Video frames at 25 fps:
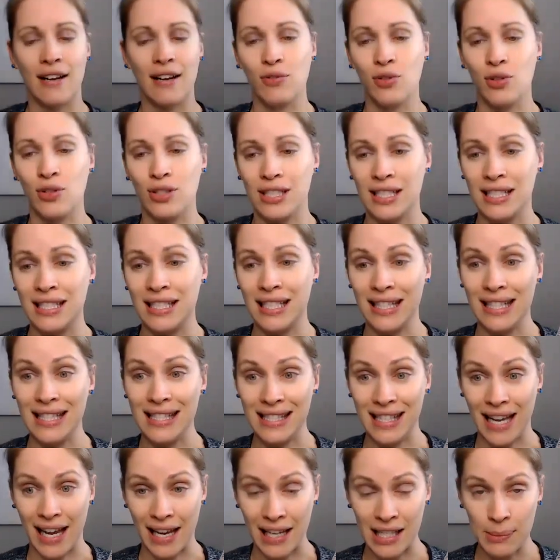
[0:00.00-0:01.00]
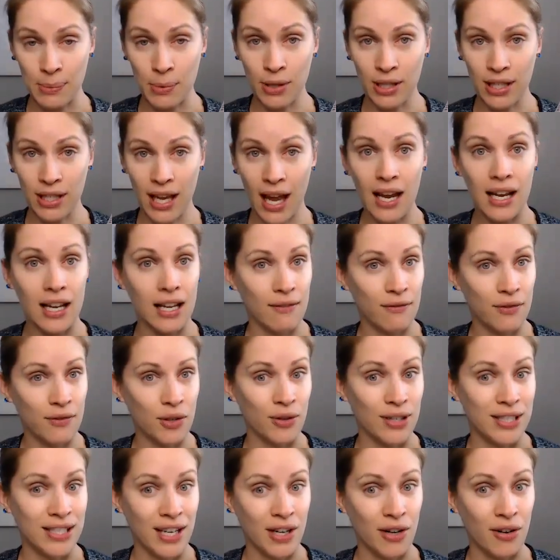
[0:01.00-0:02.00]
have looked into this textbook yet, if
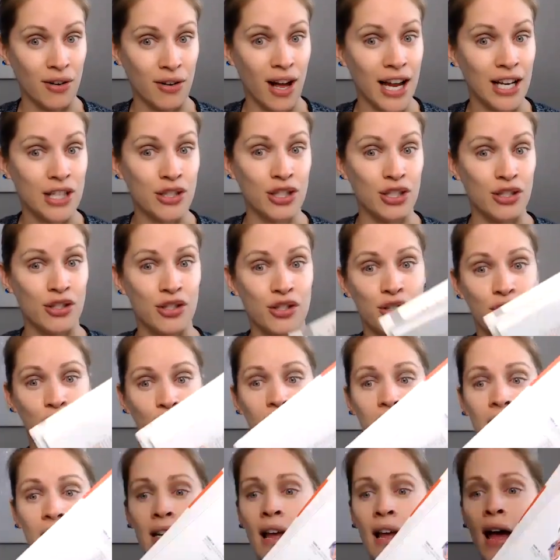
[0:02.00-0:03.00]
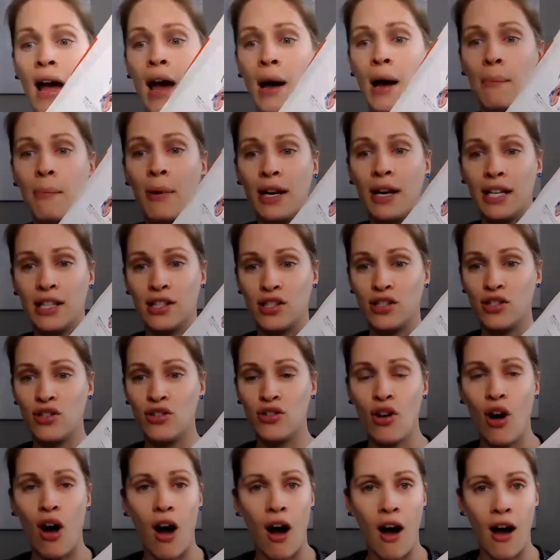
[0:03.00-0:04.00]
you're a dental hygiene student, but it's
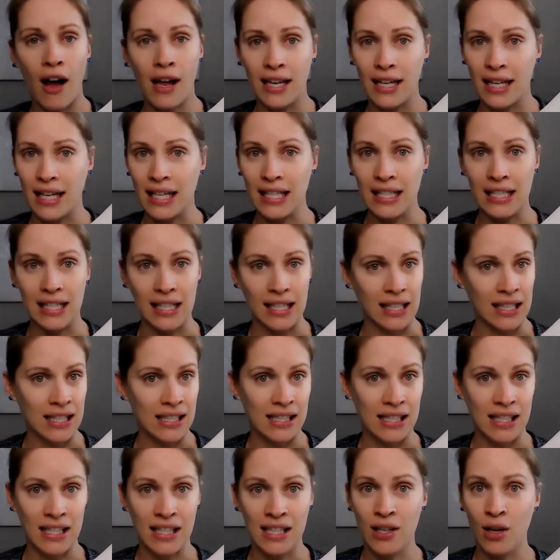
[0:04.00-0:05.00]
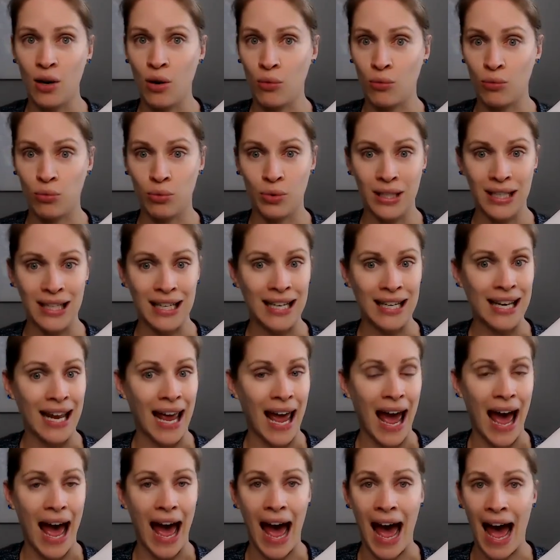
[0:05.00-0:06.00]
not an easy read
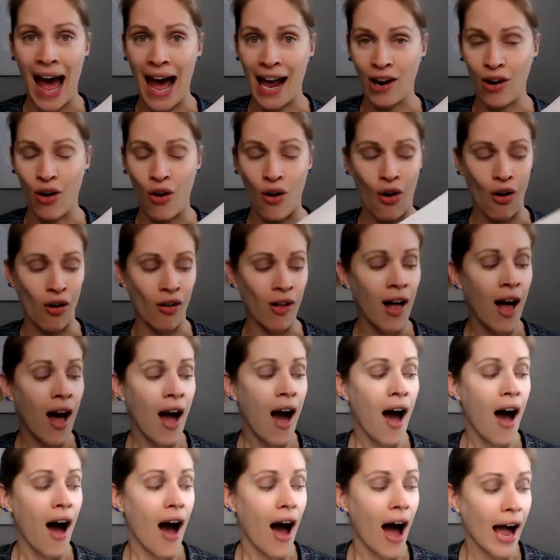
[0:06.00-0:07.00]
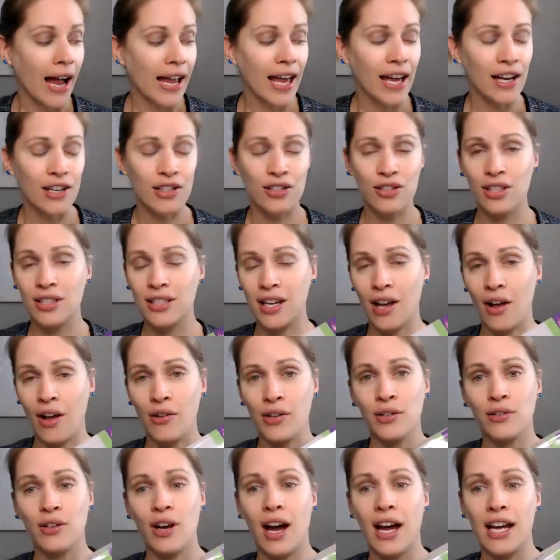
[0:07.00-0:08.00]
at all. I actually tell
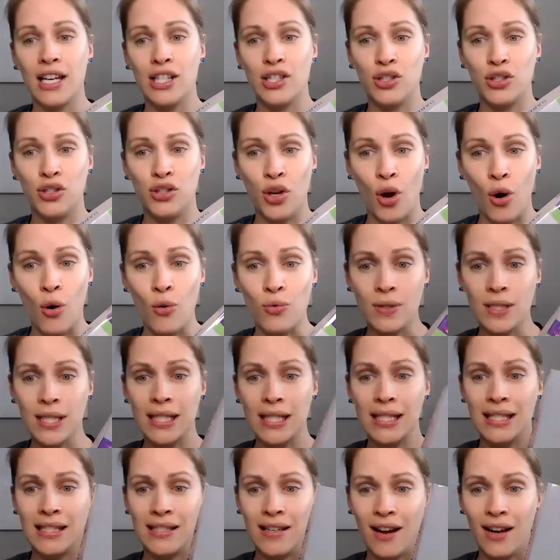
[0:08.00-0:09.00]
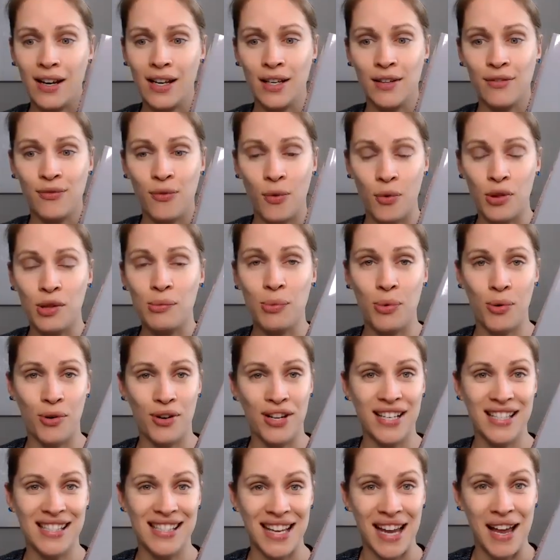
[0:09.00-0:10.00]
you guys don't study for the
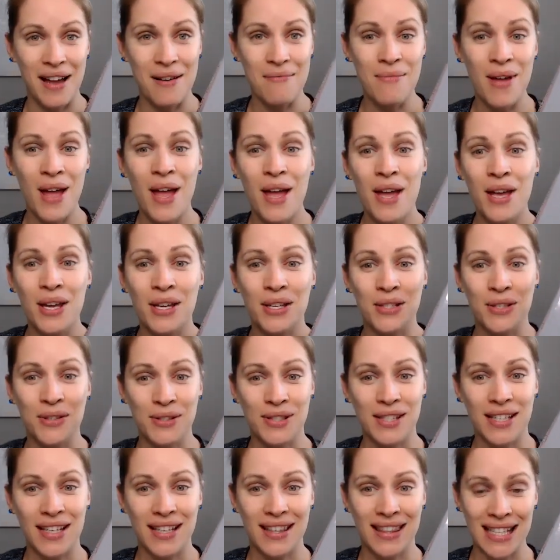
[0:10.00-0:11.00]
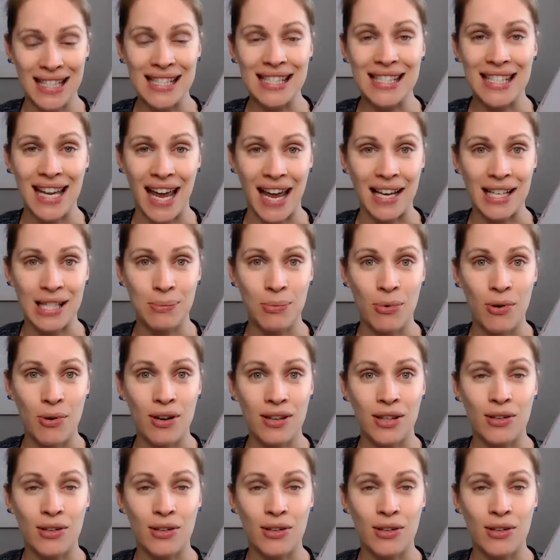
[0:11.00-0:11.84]
board exam using this textbook.